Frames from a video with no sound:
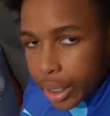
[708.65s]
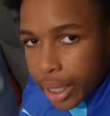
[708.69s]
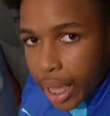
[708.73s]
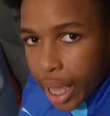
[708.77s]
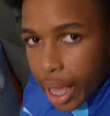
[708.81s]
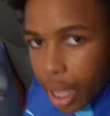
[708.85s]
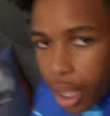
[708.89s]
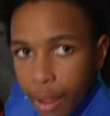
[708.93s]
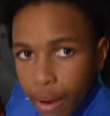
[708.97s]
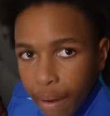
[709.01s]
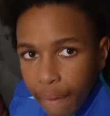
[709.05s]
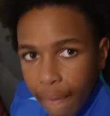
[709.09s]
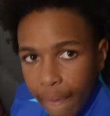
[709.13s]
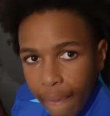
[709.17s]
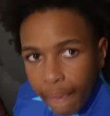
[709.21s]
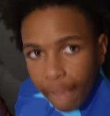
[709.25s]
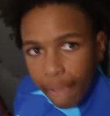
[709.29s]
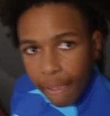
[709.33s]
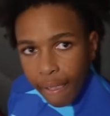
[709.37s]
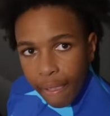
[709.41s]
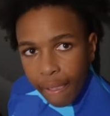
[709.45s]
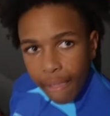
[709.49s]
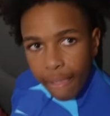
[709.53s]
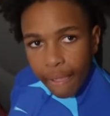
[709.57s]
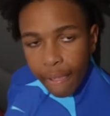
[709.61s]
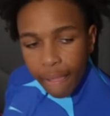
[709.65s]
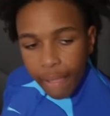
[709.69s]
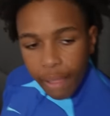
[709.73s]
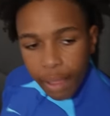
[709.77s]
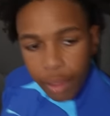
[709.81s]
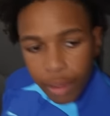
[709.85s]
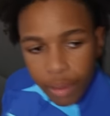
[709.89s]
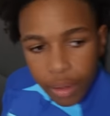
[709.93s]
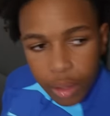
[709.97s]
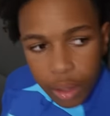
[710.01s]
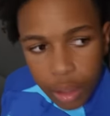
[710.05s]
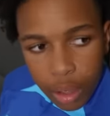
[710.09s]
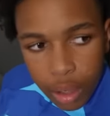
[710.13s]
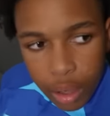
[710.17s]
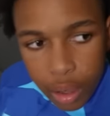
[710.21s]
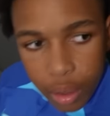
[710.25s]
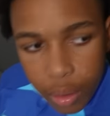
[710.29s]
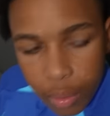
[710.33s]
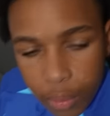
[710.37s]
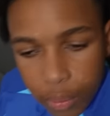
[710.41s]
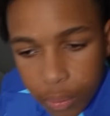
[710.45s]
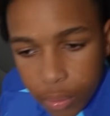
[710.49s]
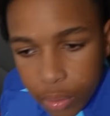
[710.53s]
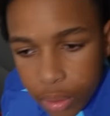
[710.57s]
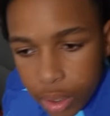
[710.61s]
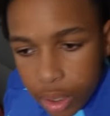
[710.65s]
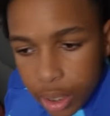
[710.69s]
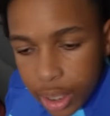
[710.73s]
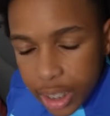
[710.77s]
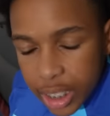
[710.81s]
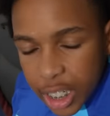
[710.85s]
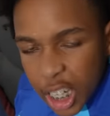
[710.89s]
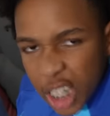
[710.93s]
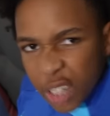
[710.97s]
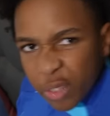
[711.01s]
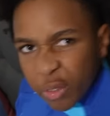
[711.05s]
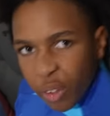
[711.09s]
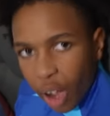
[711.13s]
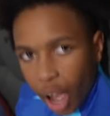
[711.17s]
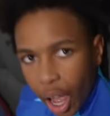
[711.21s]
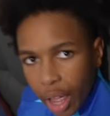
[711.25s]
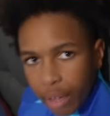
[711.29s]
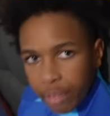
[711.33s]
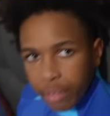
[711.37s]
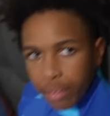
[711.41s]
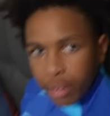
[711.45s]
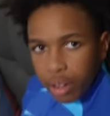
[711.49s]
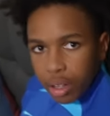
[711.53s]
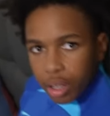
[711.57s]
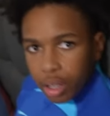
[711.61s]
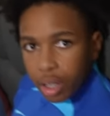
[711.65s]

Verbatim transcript: Yeah. Did you check the times? Because it's Sunday. It says five.